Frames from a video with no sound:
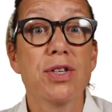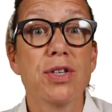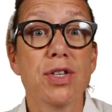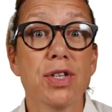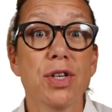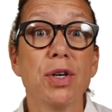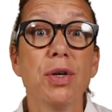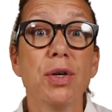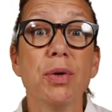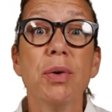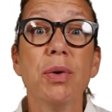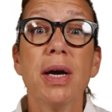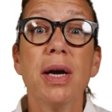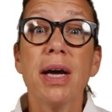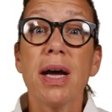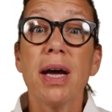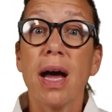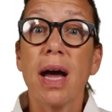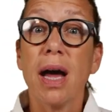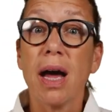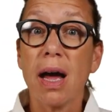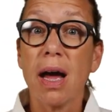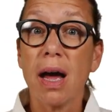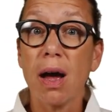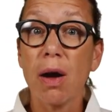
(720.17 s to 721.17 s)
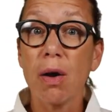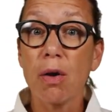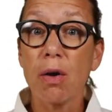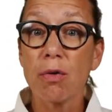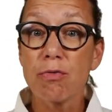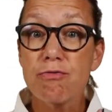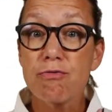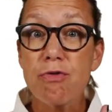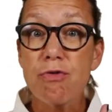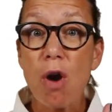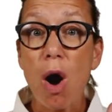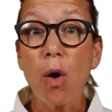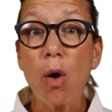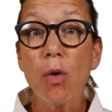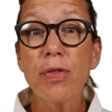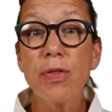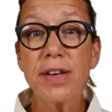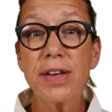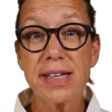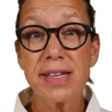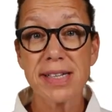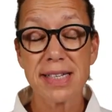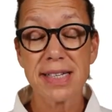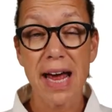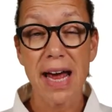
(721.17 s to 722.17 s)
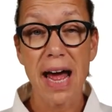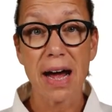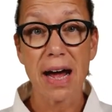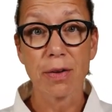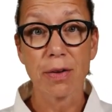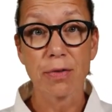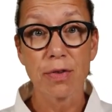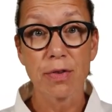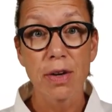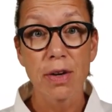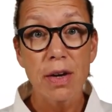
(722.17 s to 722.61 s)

to roll this out